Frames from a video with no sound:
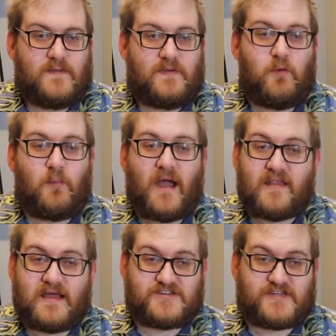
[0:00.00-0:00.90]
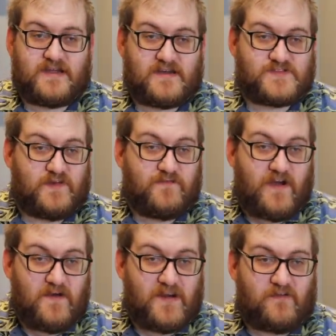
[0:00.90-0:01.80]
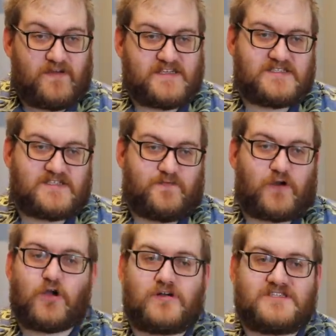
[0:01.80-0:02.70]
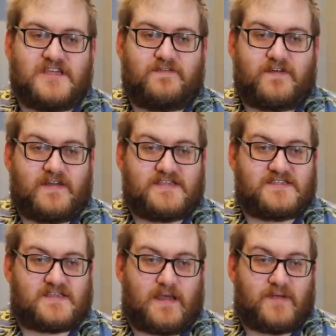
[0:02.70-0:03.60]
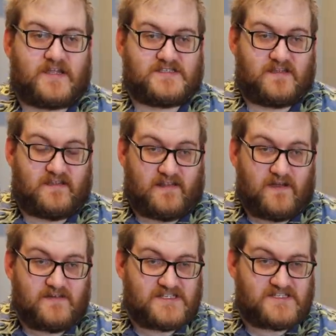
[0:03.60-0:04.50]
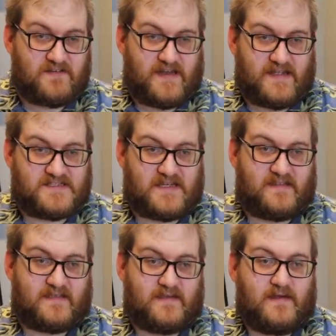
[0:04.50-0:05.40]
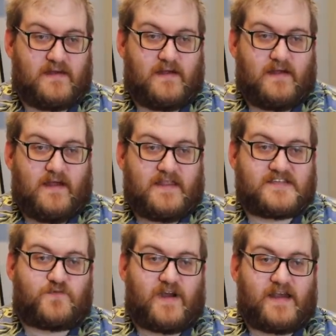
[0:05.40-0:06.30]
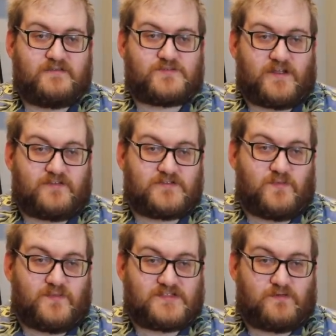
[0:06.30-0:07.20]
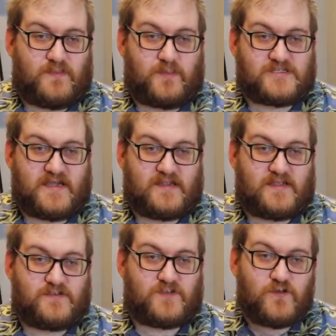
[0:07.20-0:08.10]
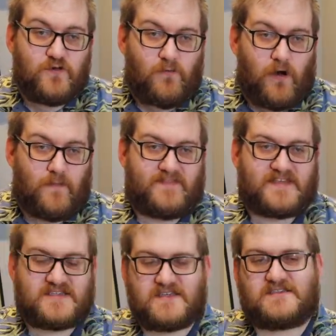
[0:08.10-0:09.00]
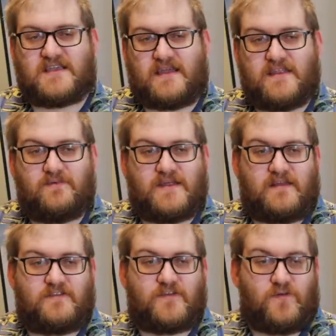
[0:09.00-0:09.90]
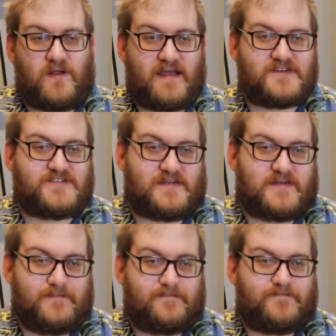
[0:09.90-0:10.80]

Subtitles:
People buy electric cars for environmental reasons, for cost-saving reasons, and because the technology is great, he said. This Friday was one of those moments where people said, "Do you know what? This is a sign that we need to go electric."